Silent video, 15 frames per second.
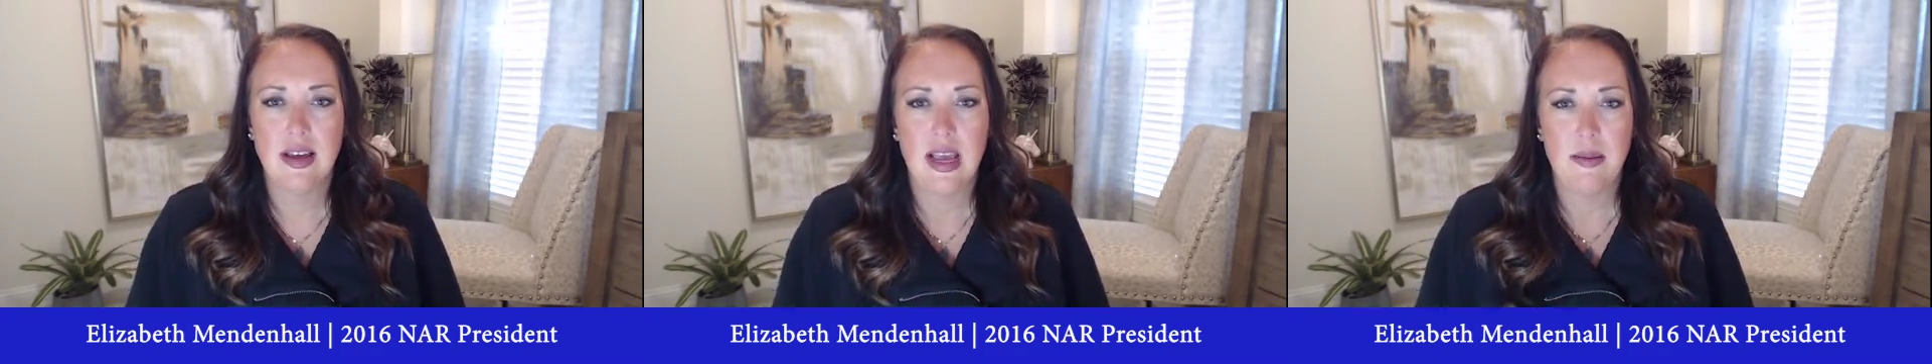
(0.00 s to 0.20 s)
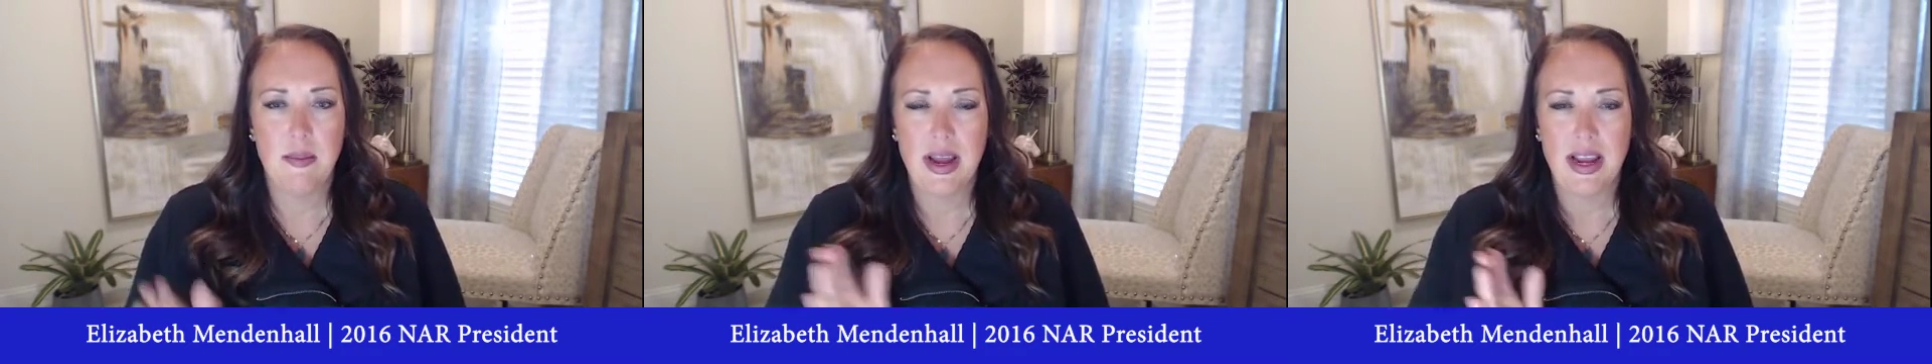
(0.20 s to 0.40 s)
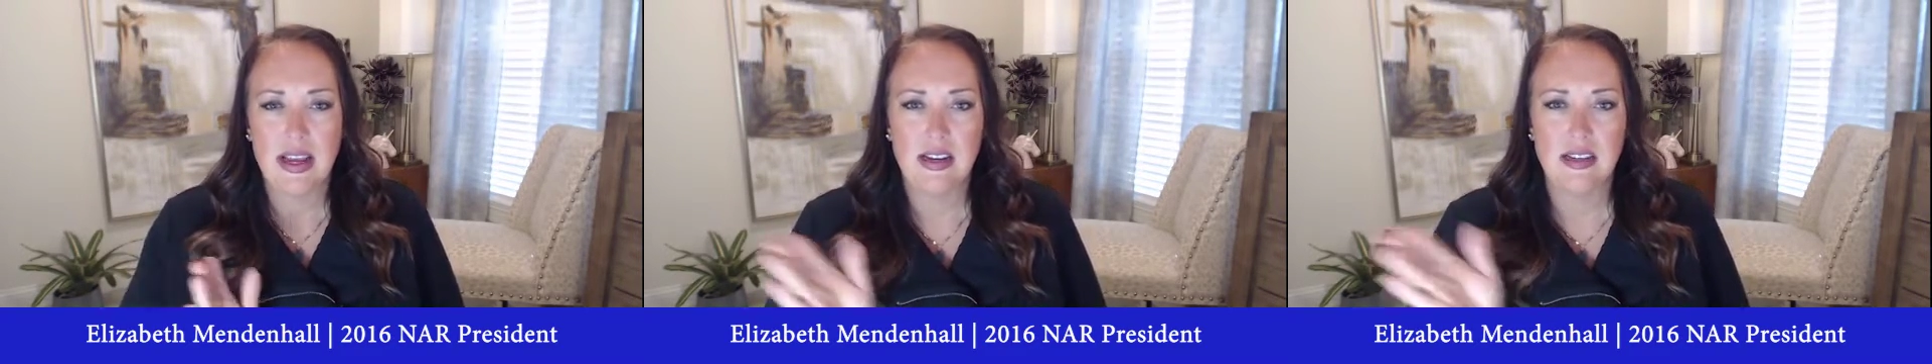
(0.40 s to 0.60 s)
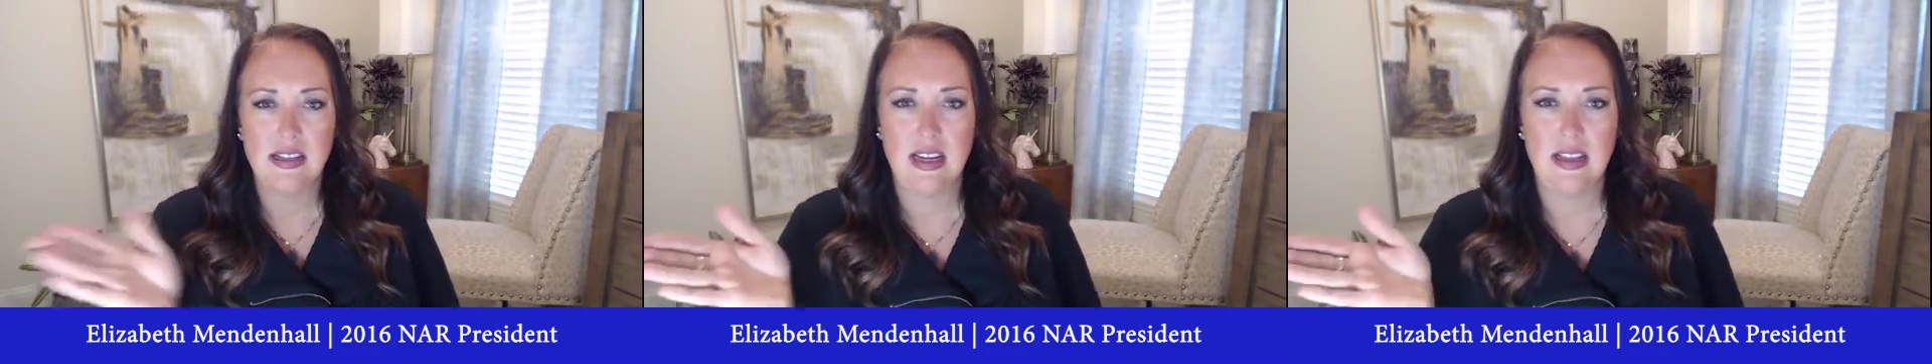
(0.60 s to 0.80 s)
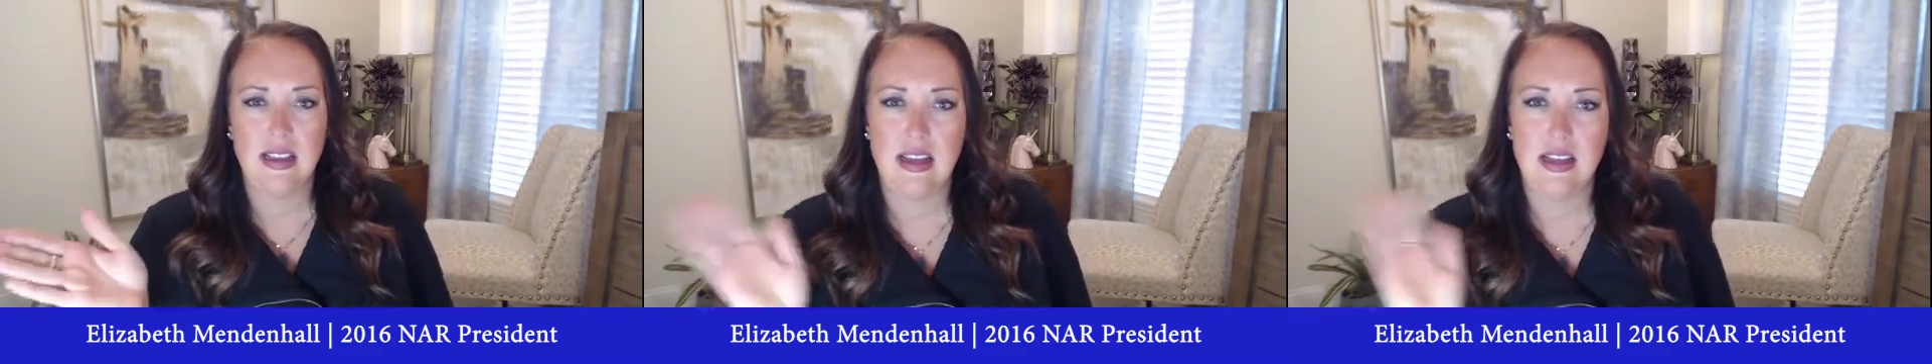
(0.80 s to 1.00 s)
Am I going to
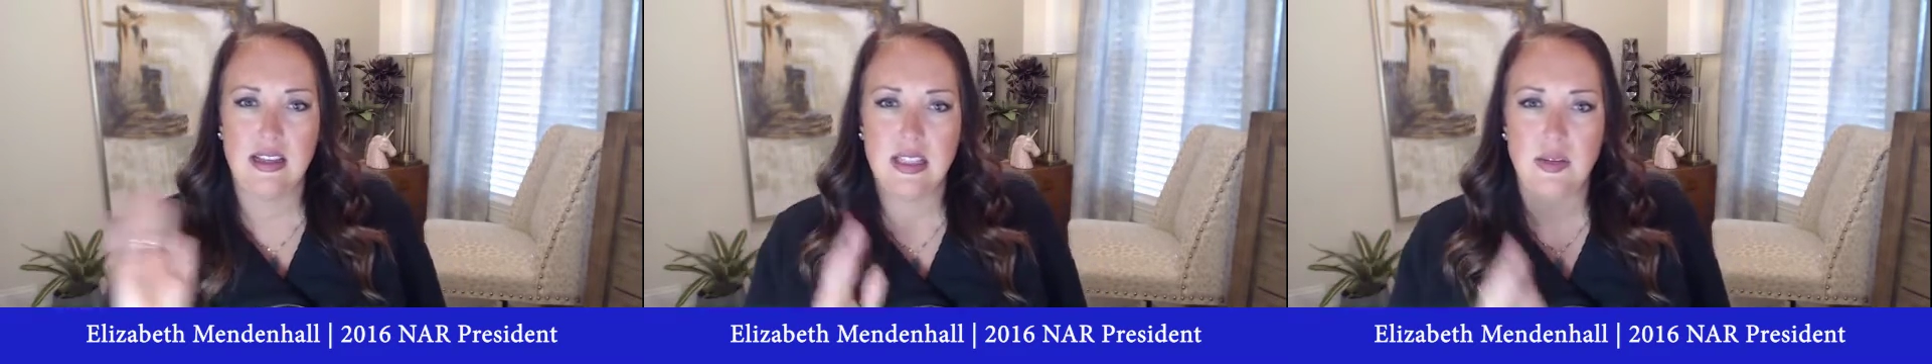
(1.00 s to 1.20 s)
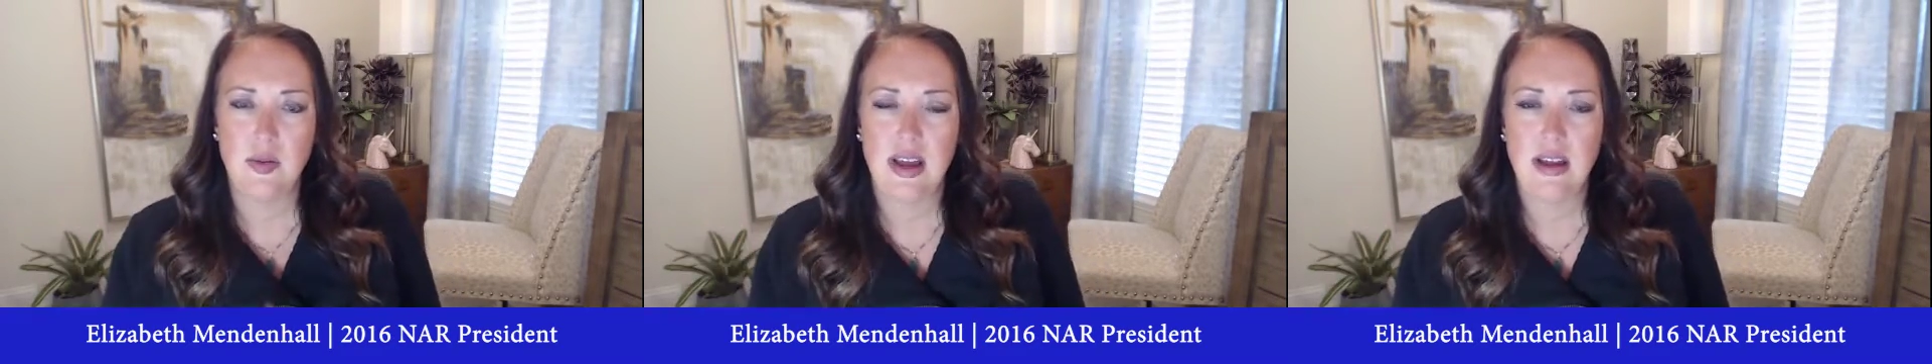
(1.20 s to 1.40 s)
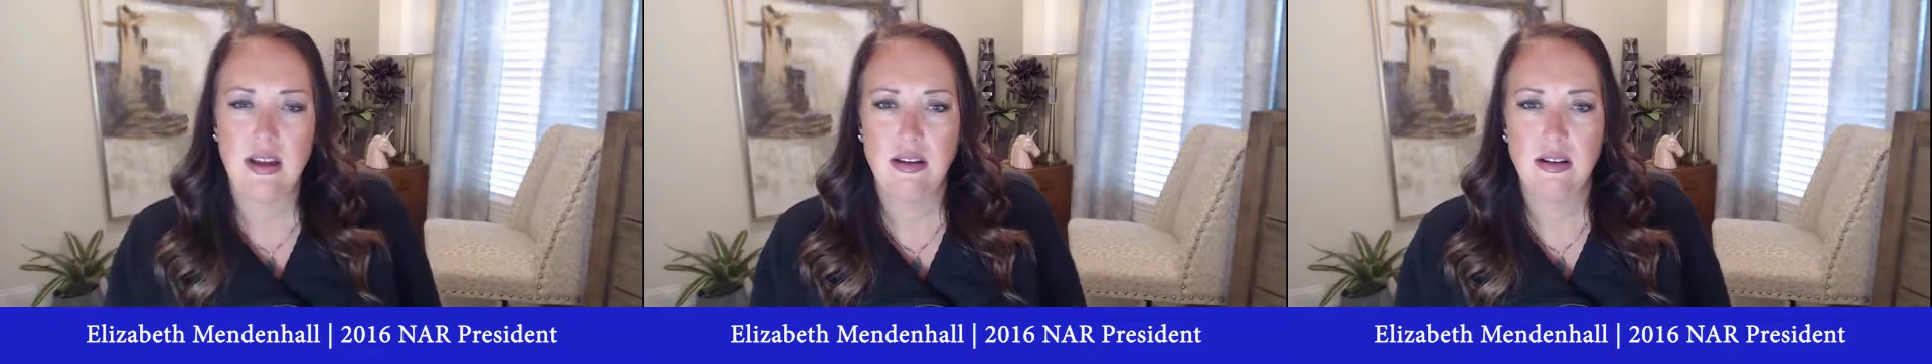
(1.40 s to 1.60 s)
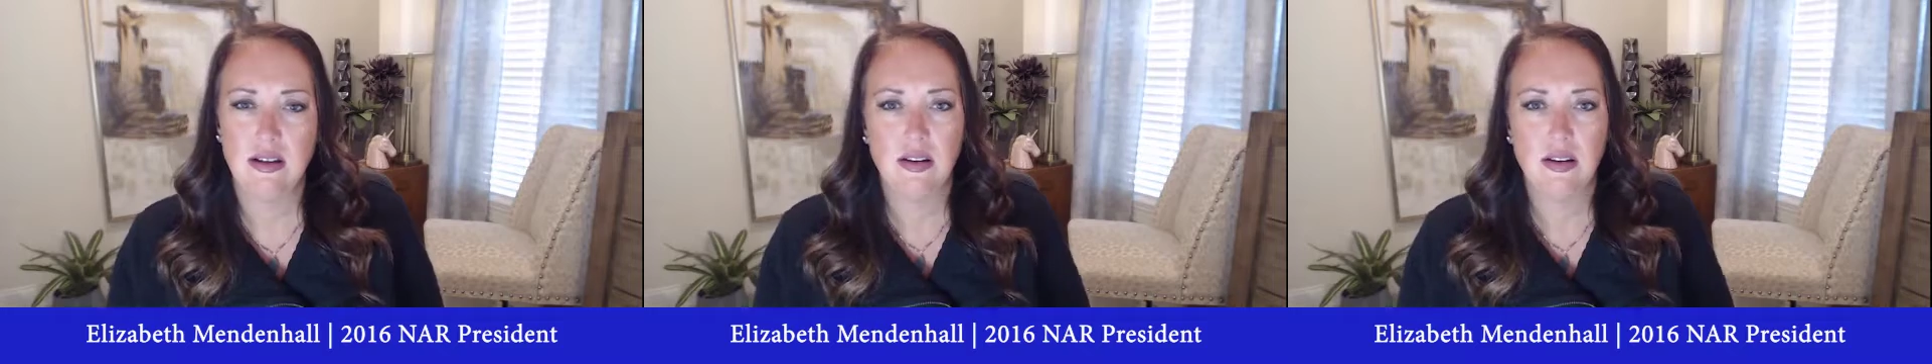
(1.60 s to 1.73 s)
take the easy way?